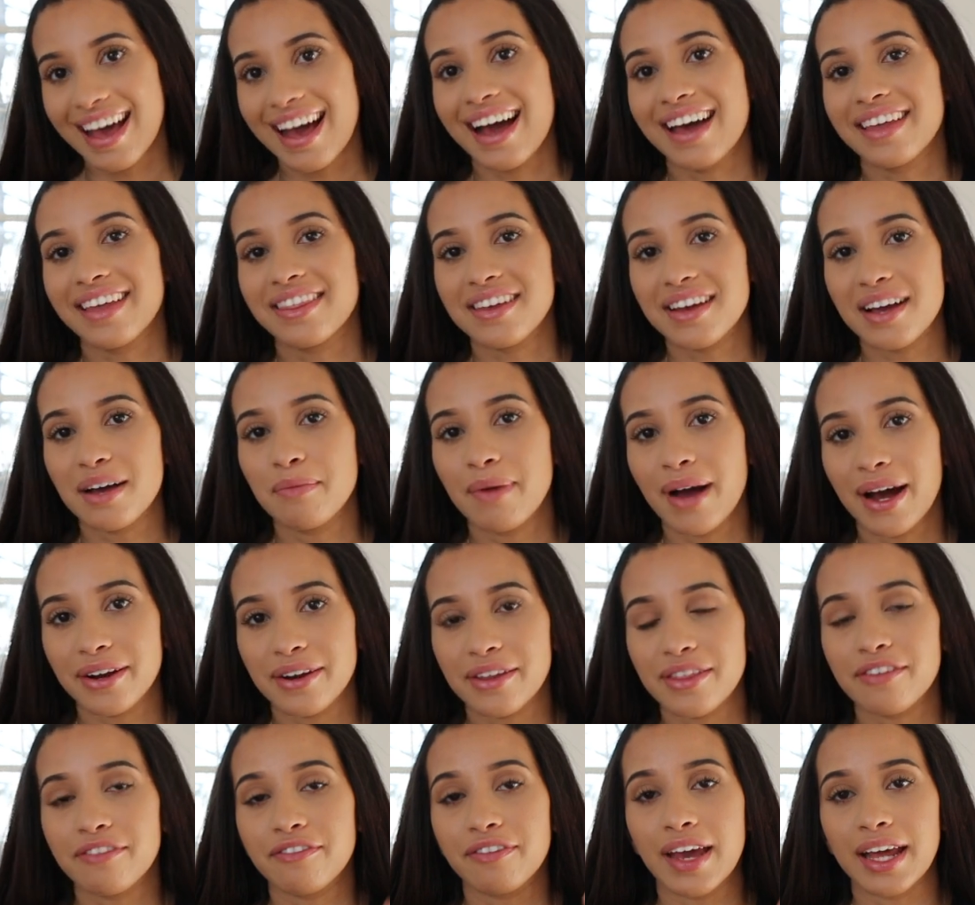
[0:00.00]
I think I'm out of
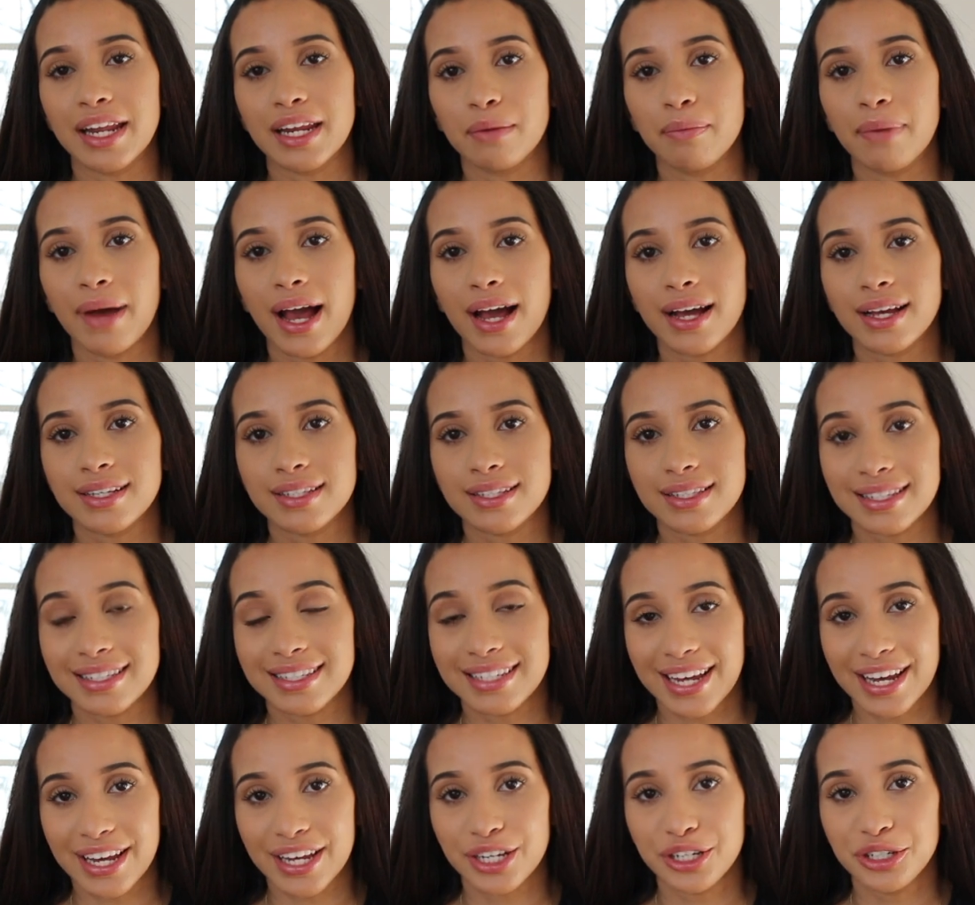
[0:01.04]
the fanny pack
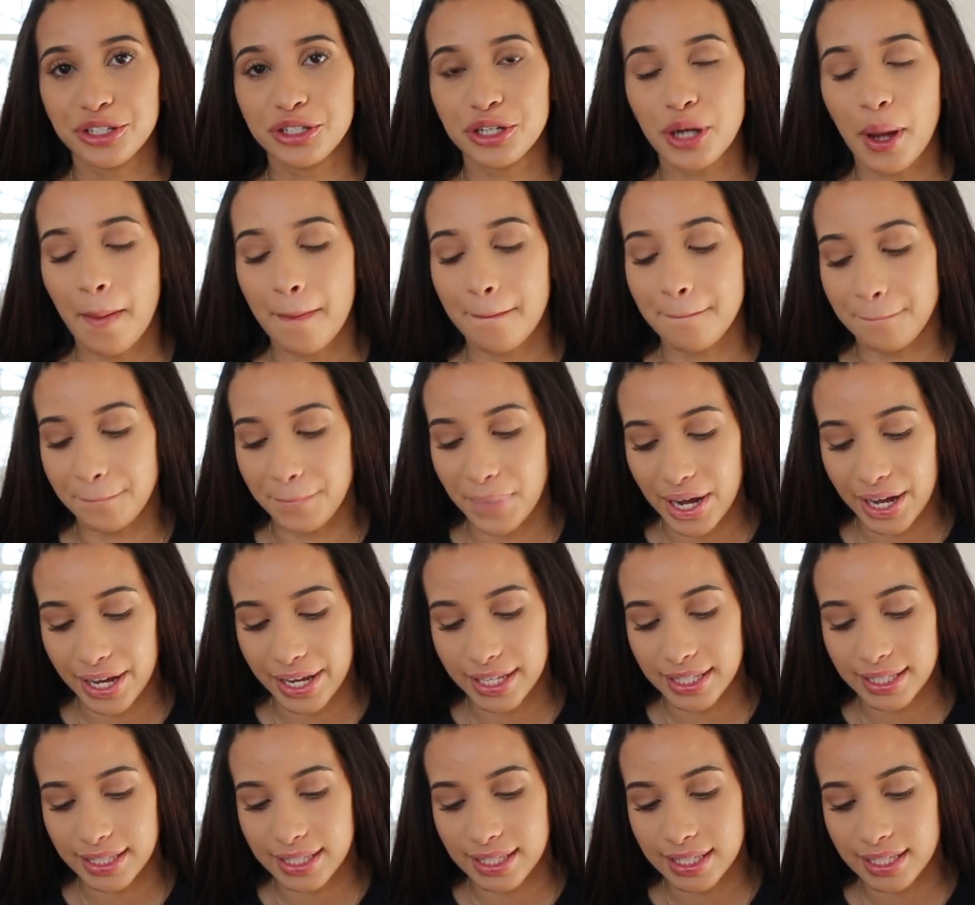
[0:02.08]
stage
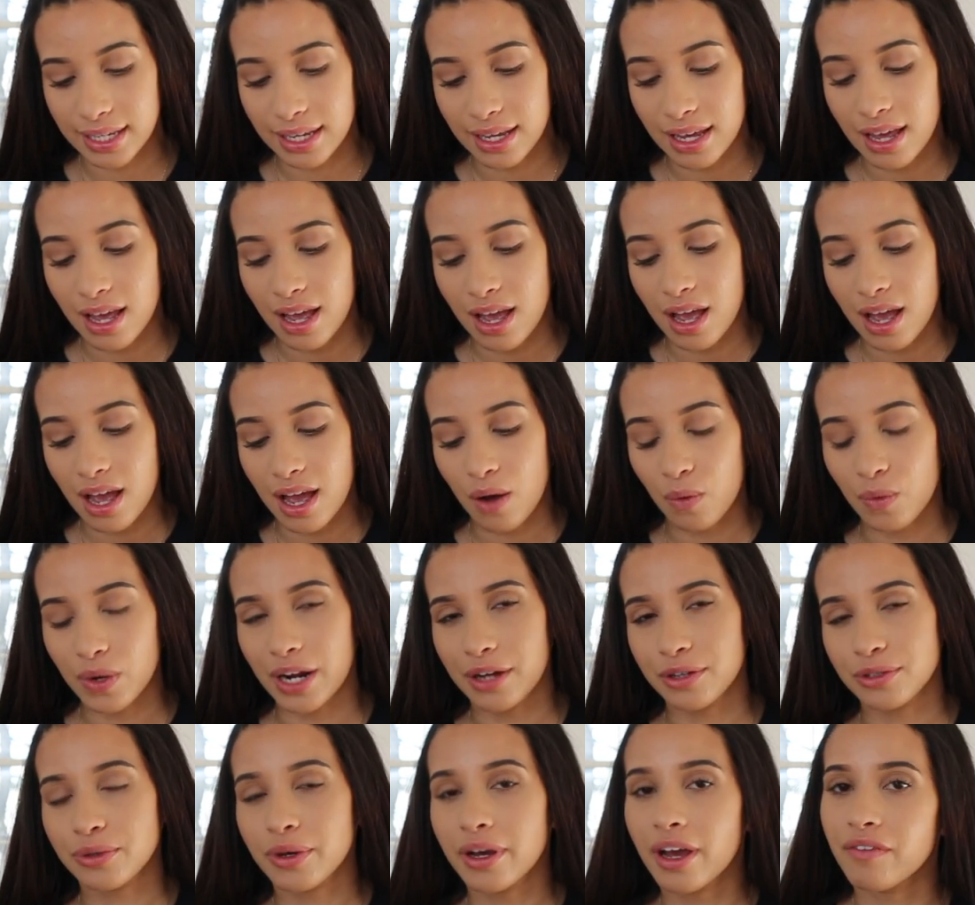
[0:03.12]
but when I
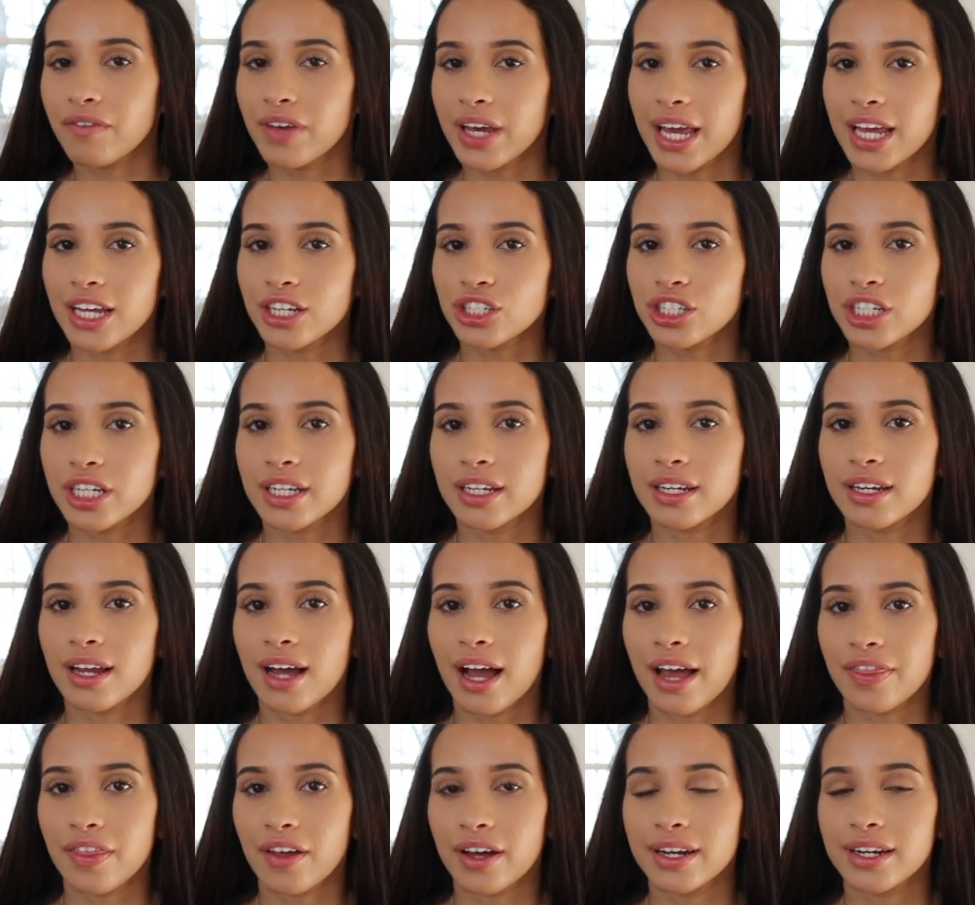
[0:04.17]
was going on vacation
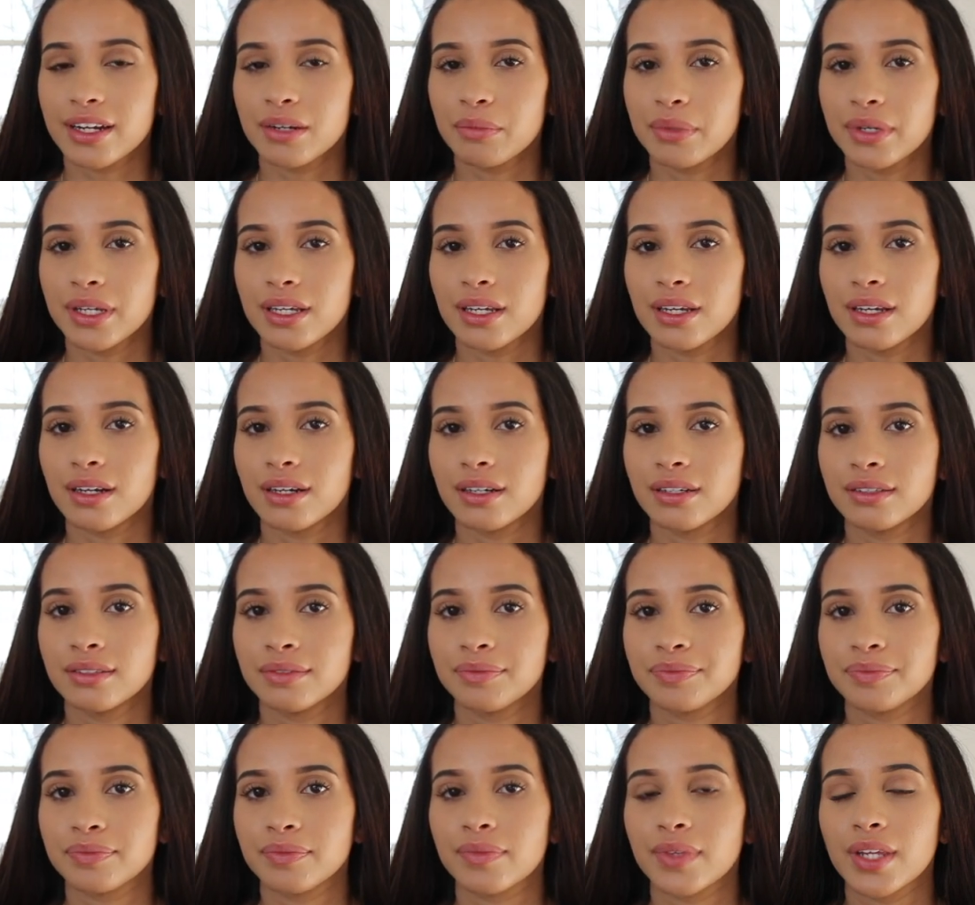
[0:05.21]
I thought it'd be
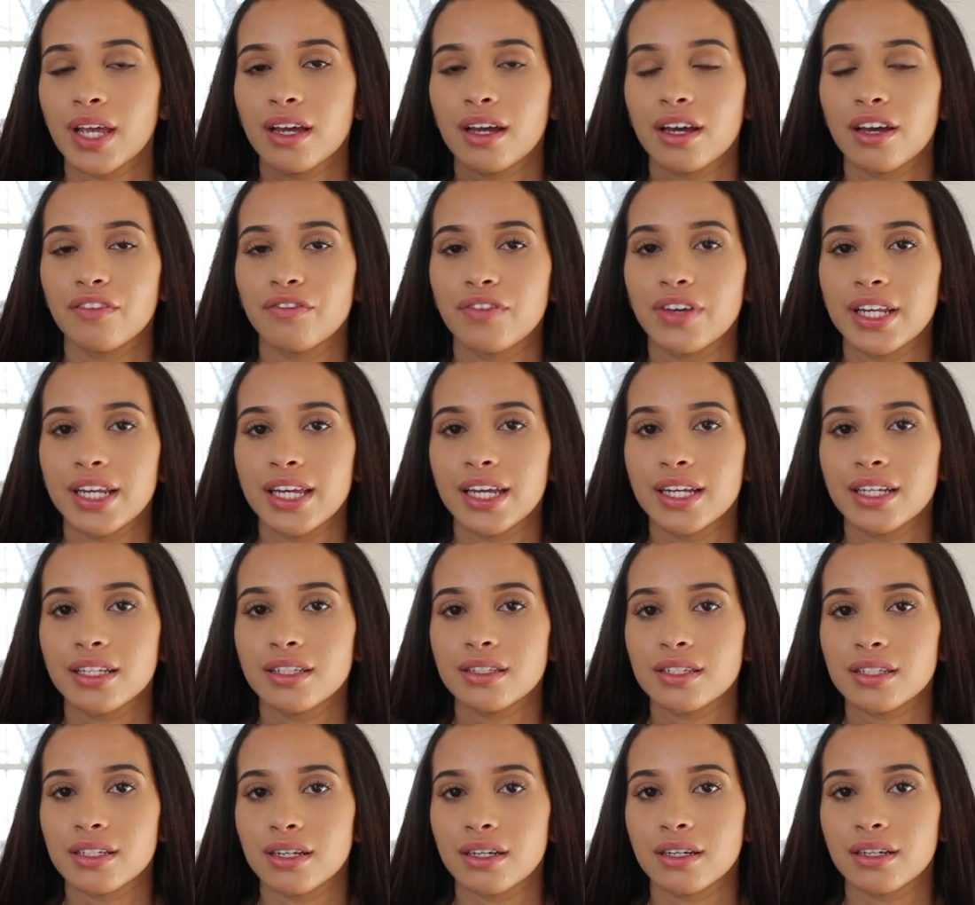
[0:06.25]
convenient
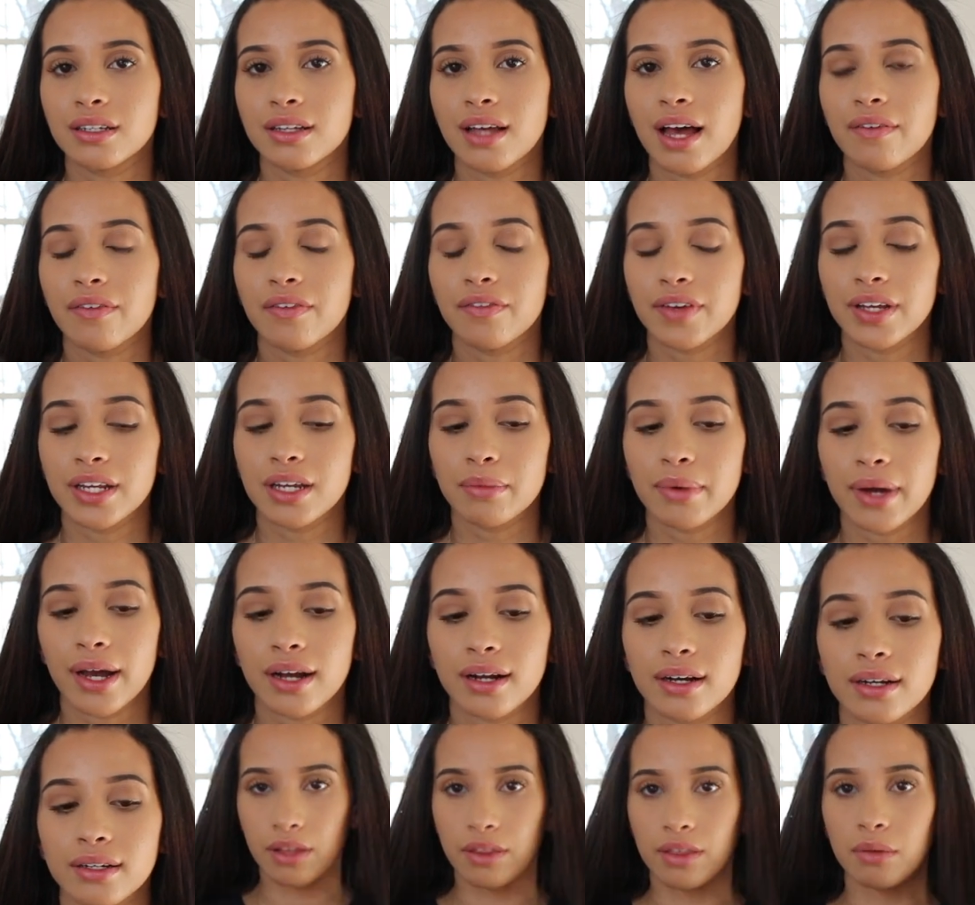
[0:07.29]
to have a fanny pack.
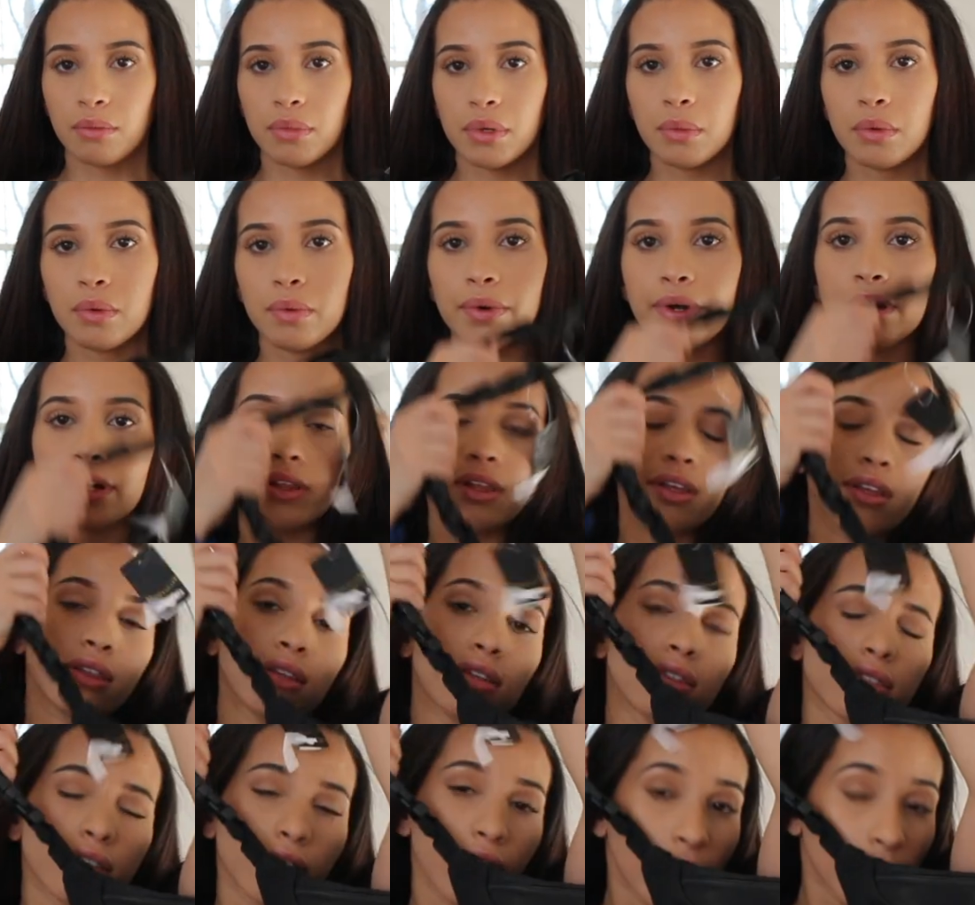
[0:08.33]
I think people wear it like
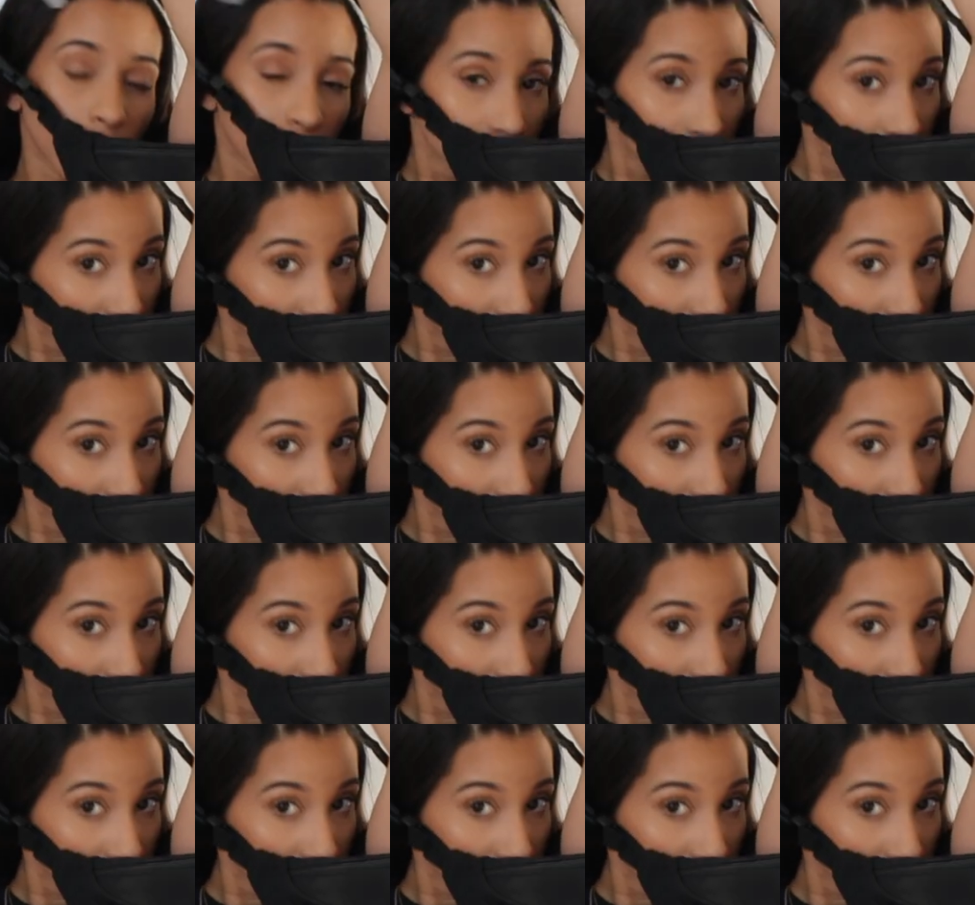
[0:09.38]
this now.